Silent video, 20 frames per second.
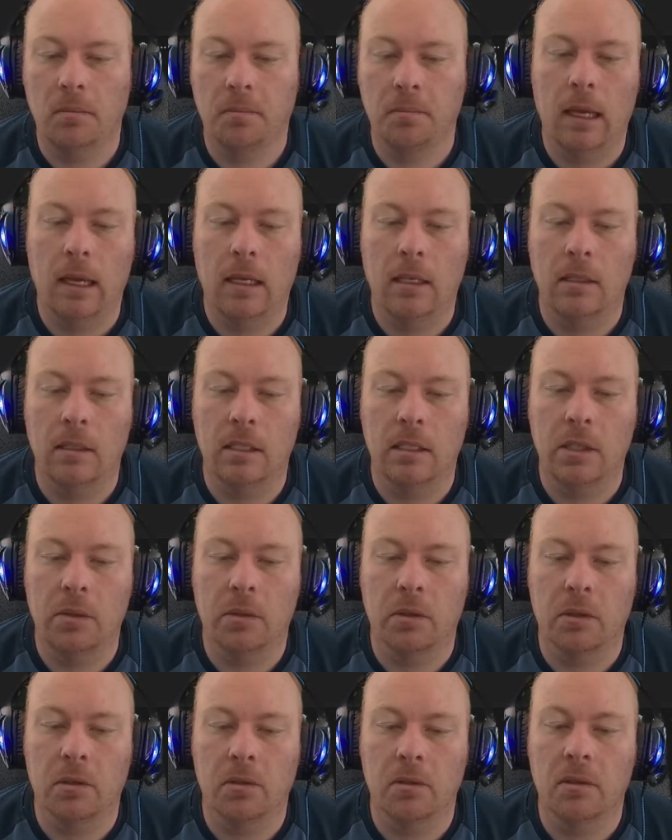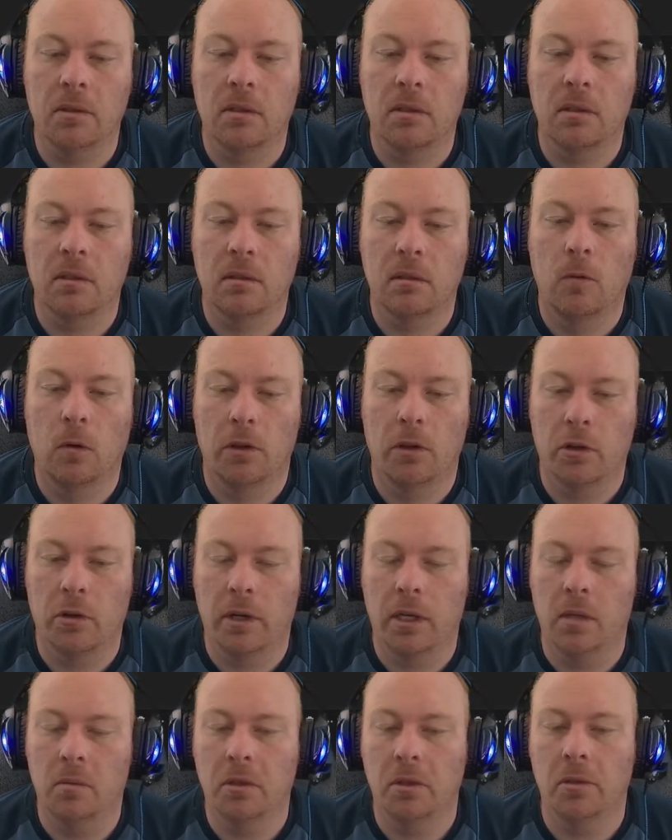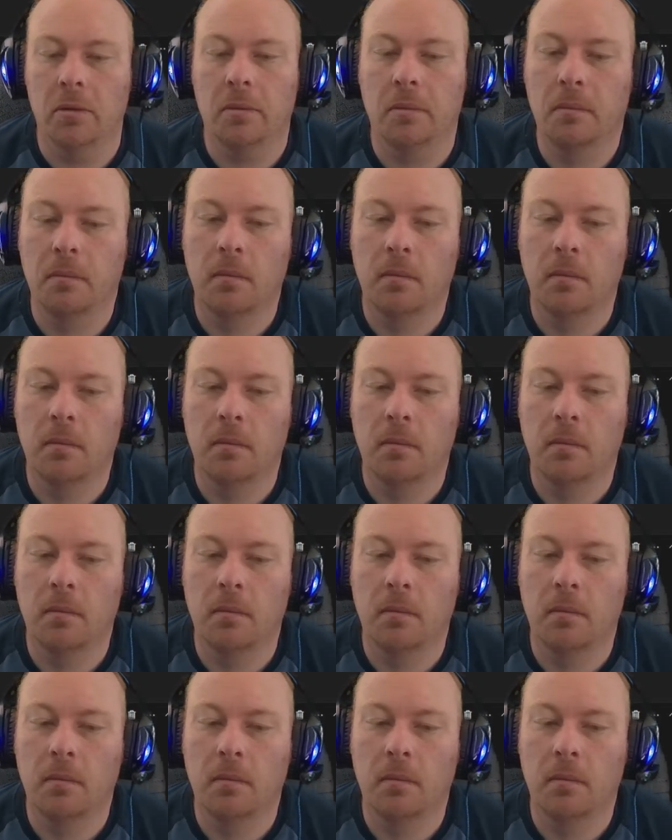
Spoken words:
and 0s for the green and blue,